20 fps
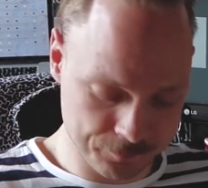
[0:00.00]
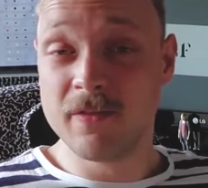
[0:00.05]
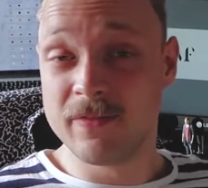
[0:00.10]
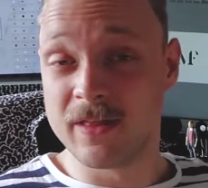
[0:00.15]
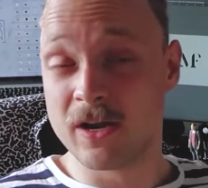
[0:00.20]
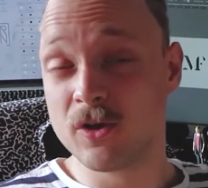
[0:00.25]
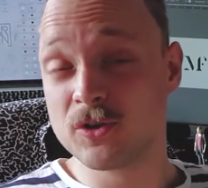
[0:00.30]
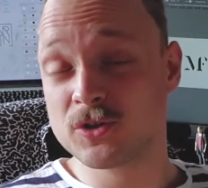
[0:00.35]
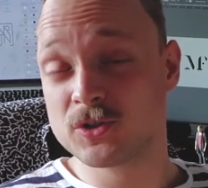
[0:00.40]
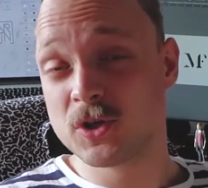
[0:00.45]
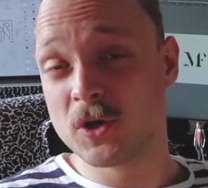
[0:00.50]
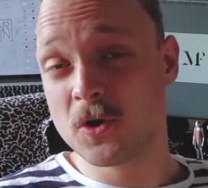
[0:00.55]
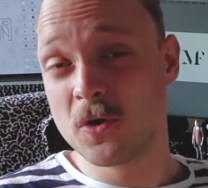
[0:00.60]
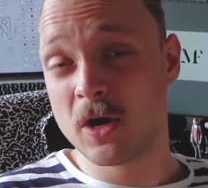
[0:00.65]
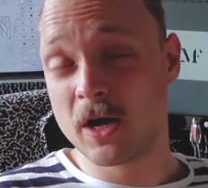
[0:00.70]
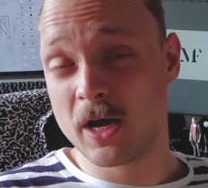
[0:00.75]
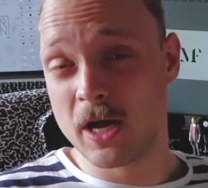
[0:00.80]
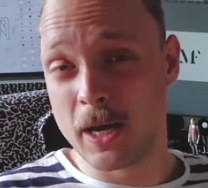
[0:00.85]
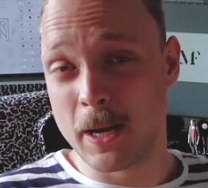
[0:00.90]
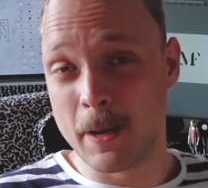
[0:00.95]
Then
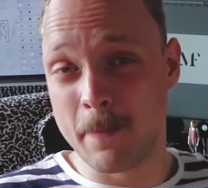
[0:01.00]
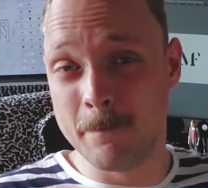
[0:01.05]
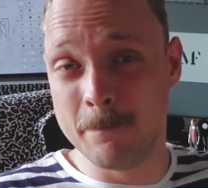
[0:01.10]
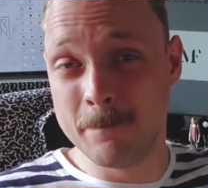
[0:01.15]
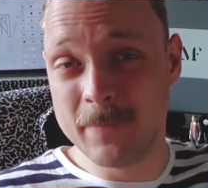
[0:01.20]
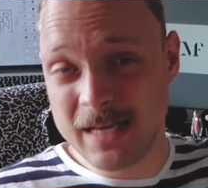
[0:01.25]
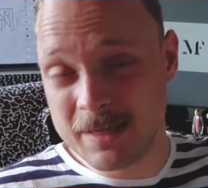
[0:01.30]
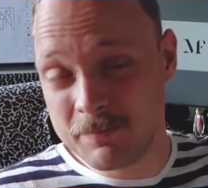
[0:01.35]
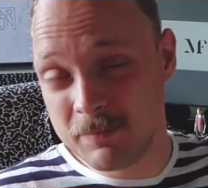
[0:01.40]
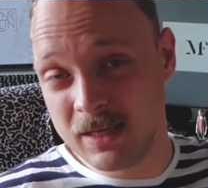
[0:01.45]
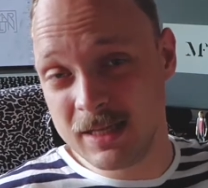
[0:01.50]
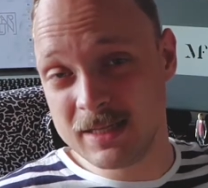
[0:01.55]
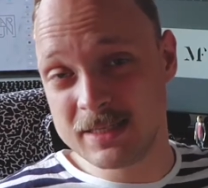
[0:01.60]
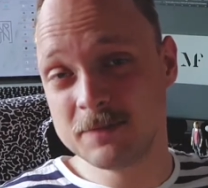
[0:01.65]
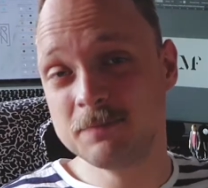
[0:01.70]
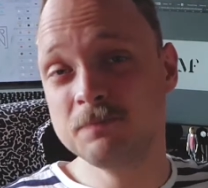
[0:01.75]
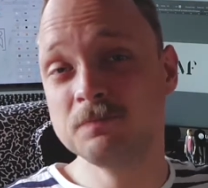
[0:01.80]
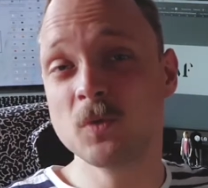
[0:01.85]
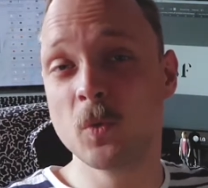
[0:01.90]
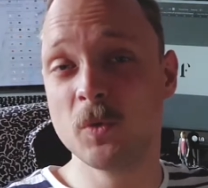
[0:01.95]
also
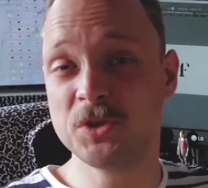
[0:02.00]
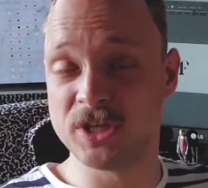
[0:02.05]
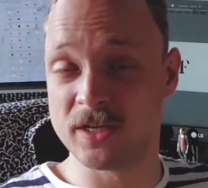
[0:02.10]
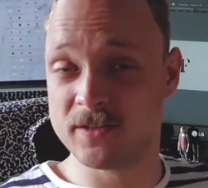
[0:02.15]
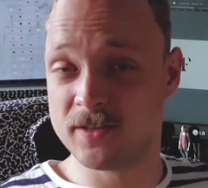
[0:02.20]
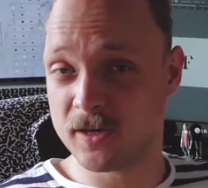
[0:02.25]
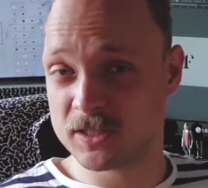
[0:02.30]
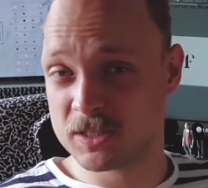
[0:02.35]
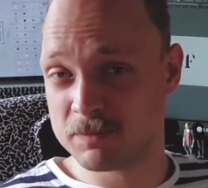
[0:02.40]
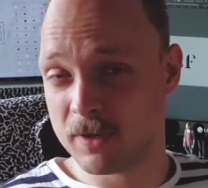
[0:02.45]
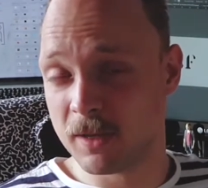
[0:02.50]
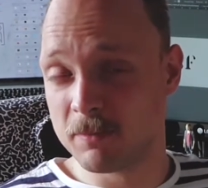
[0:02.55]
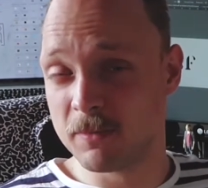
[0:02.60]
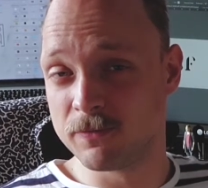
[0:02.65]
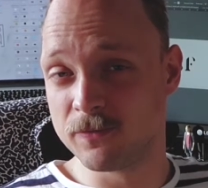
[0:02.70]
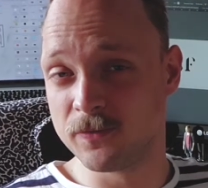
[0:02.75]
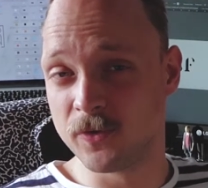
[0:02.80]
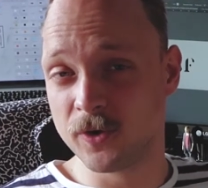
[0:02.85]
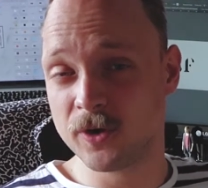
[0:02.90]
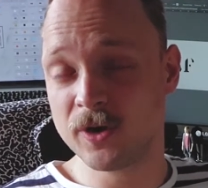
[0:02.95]
minimalism, which I talked about
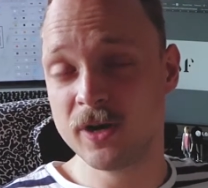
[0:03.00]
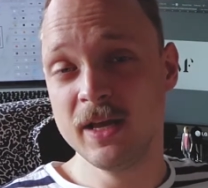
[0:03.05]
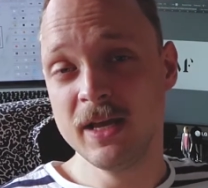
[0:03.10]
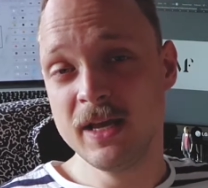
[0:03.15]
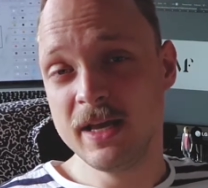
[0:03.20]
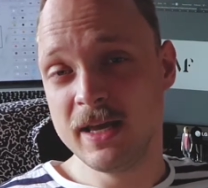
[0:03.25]
before,